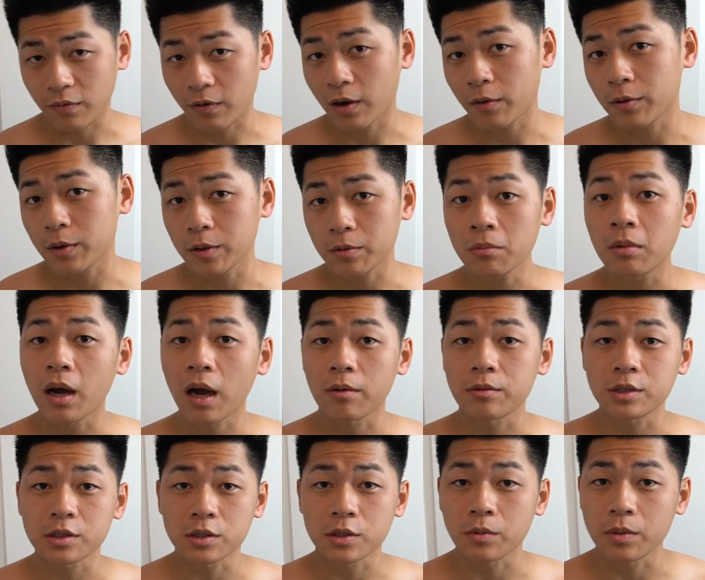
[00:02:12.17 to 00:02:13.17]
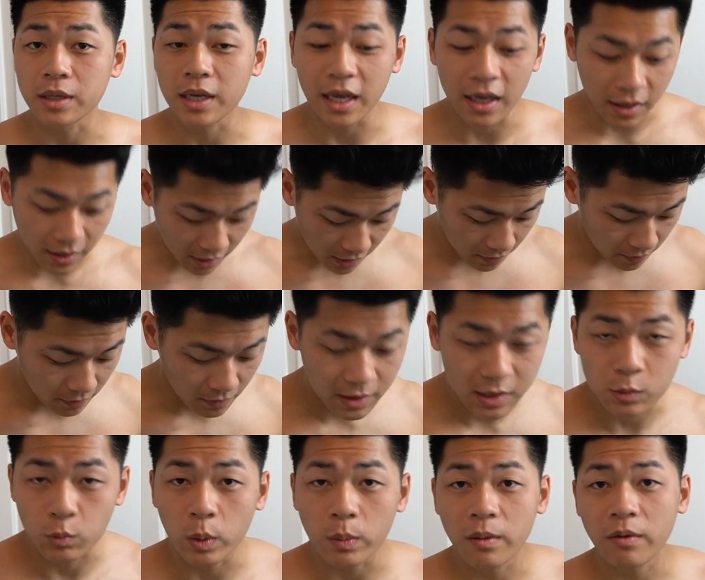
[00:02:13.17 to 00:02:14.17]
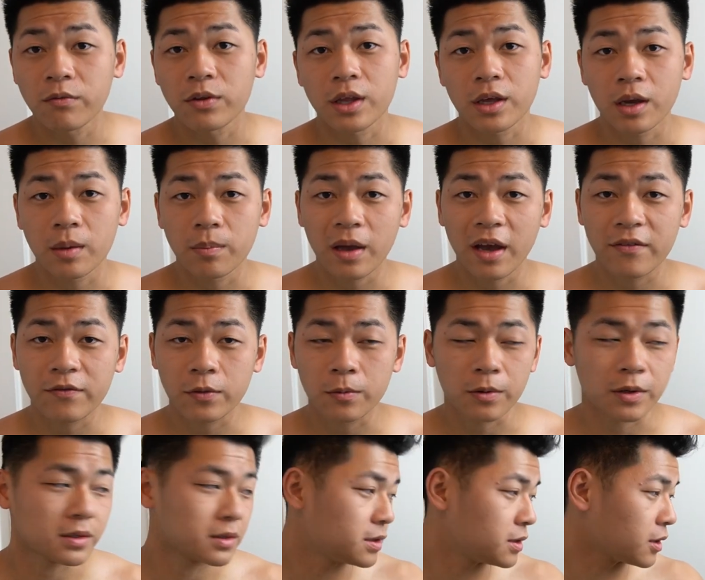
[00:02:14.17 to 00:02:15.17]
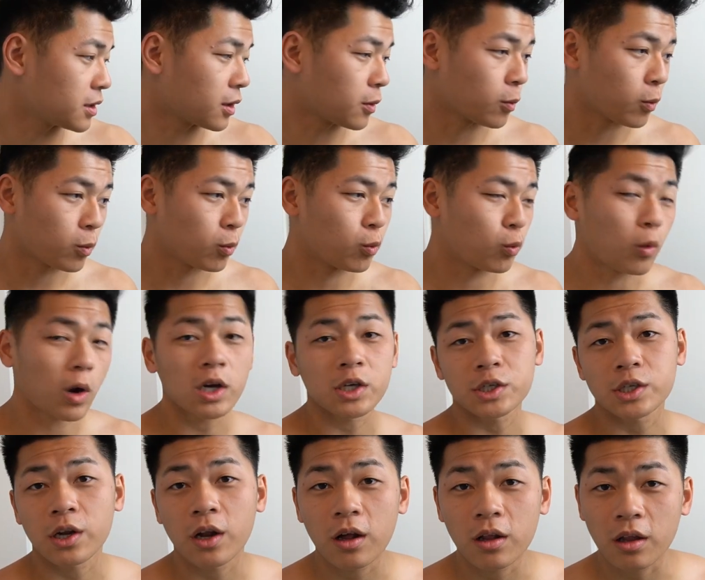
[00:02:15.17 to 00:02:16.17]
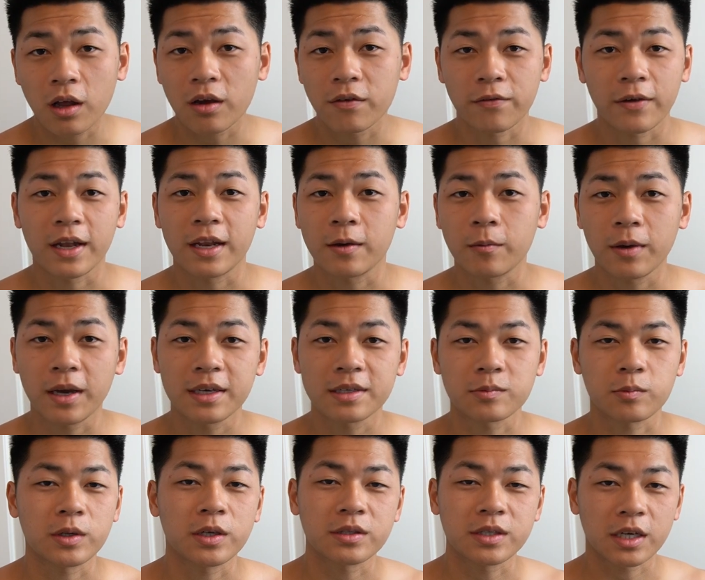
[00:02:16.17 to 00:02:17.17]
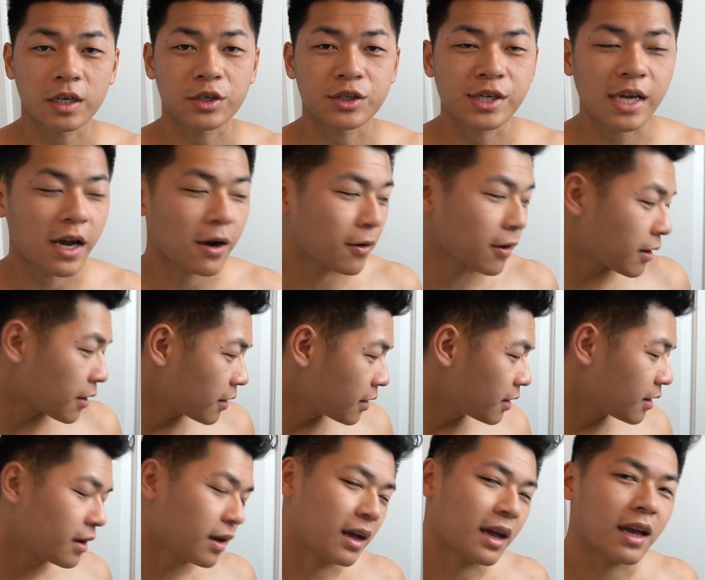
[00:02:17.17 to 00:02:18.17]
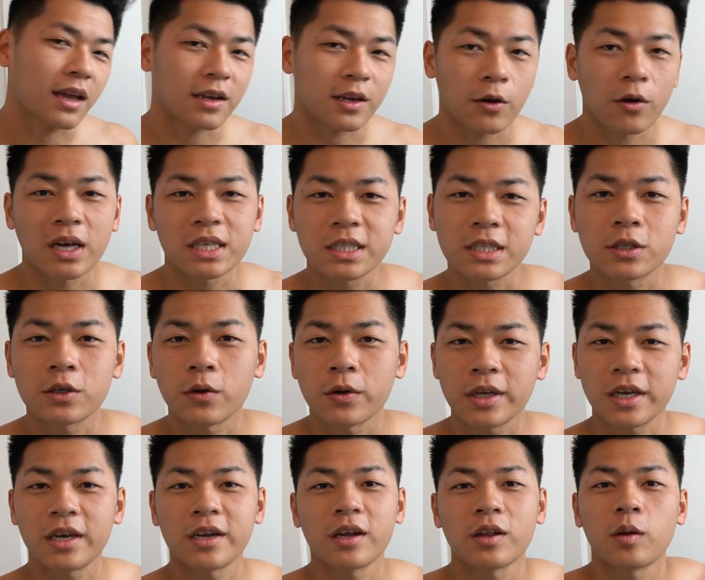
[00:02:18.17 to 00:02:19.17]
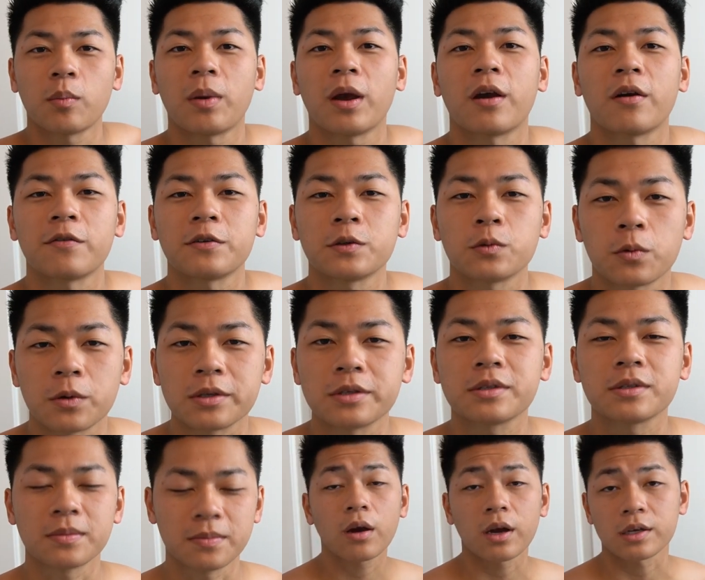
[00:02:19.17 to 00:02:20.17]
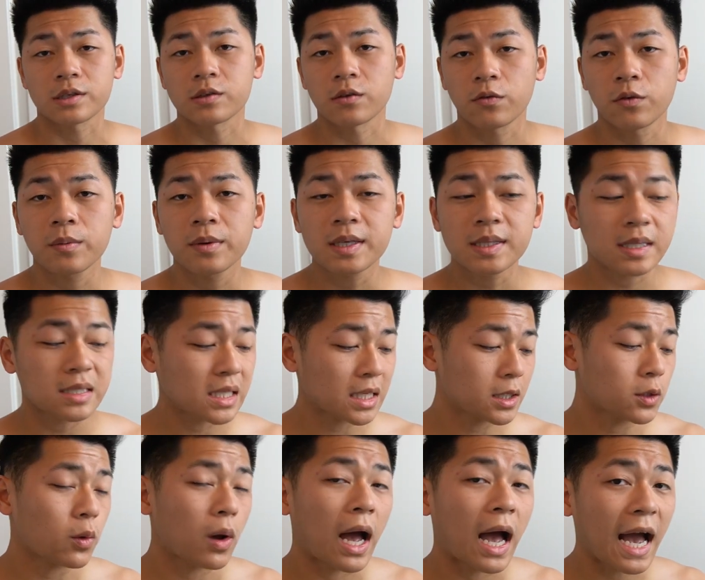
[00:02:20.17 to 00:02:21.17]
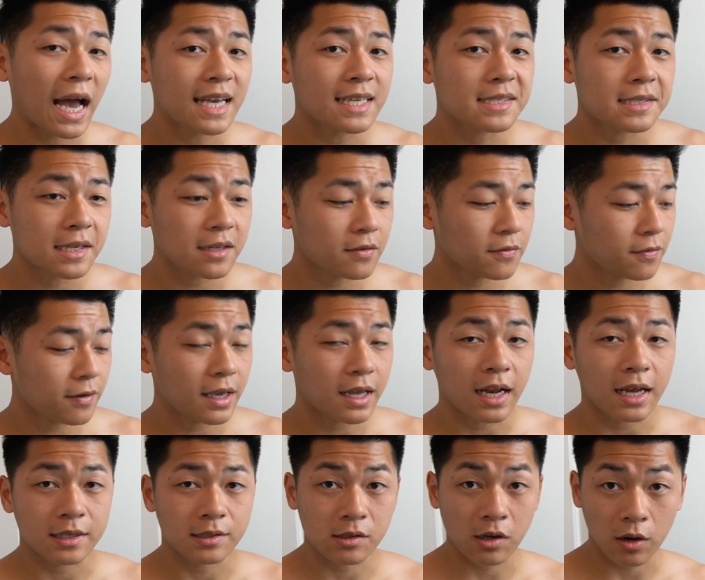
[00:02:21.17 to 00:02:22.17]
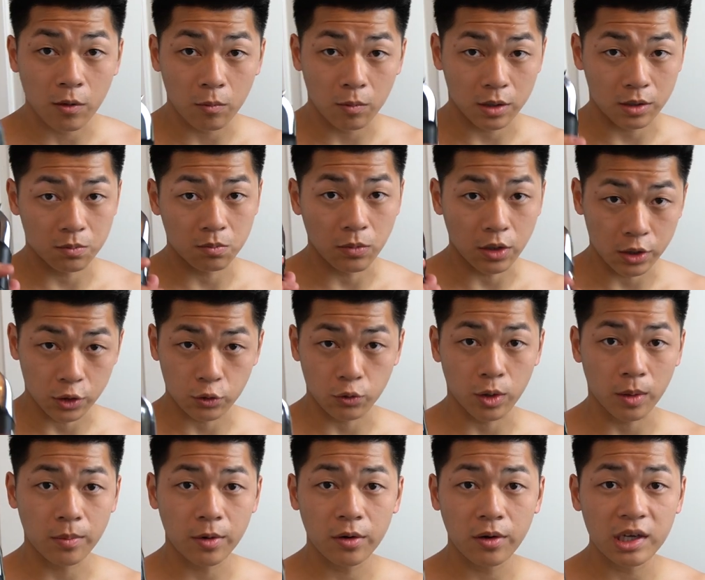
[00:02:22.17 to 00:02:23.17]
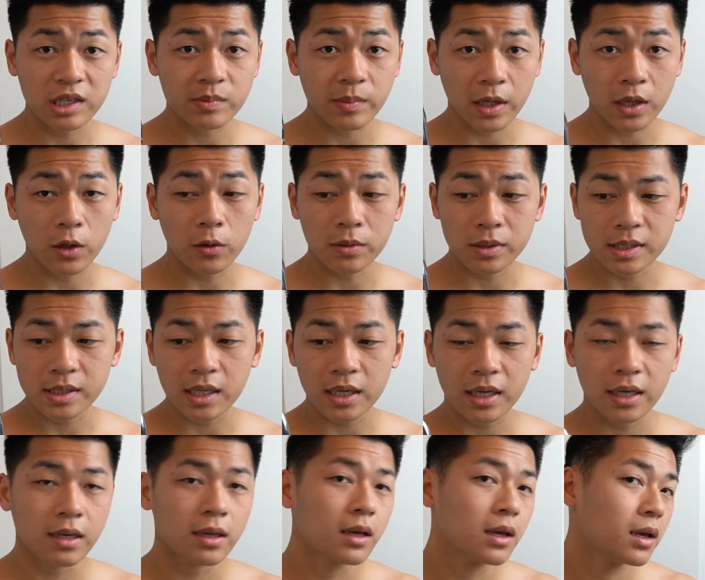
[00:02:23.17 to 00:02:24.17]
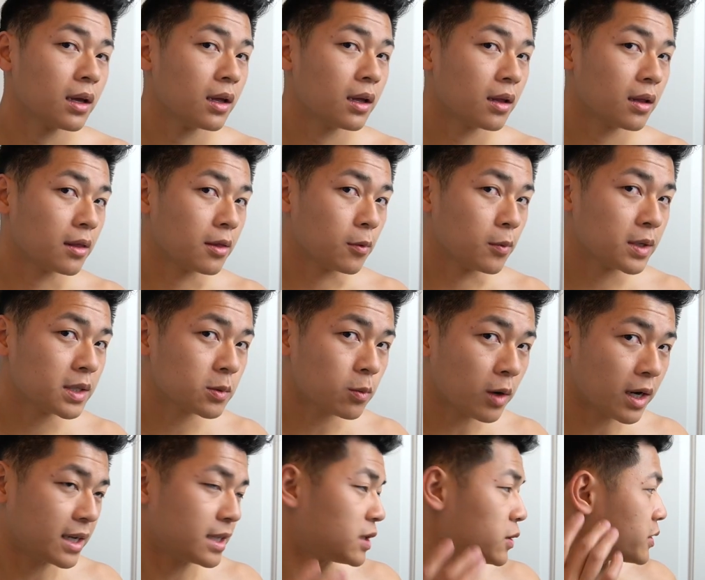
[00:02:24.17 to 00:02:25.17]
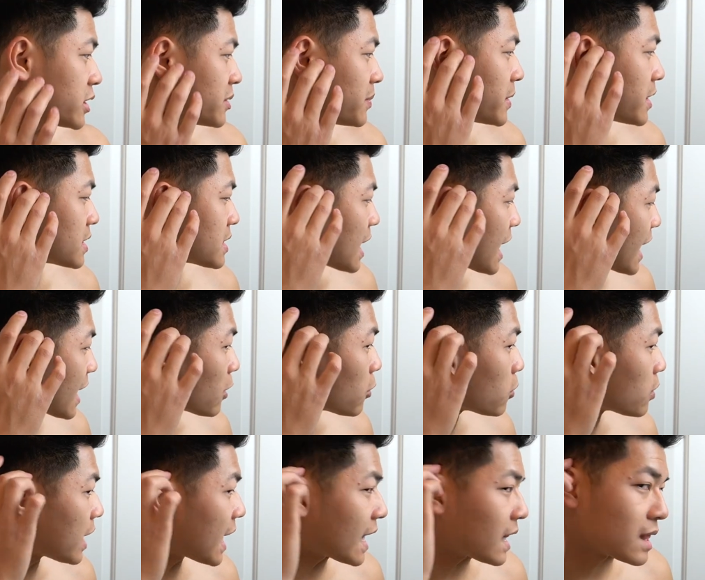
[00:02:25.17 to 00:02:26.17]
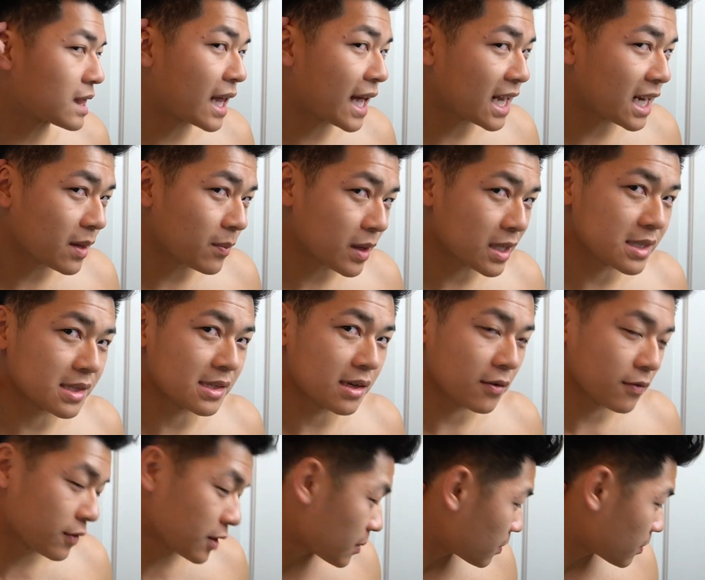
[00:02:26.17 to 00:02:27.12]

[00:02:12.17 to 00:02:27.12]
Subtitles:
If I were you, I would just do it naked, sweep everything up afterwards. You're gonna wash it all off anyways when you take a shower and you don't have to dirty another pair of shorts. All right, so for me, since I do a high skin fade, I start with the trimmer as my lowest setting. The reason why I do it is because I don't like lining myself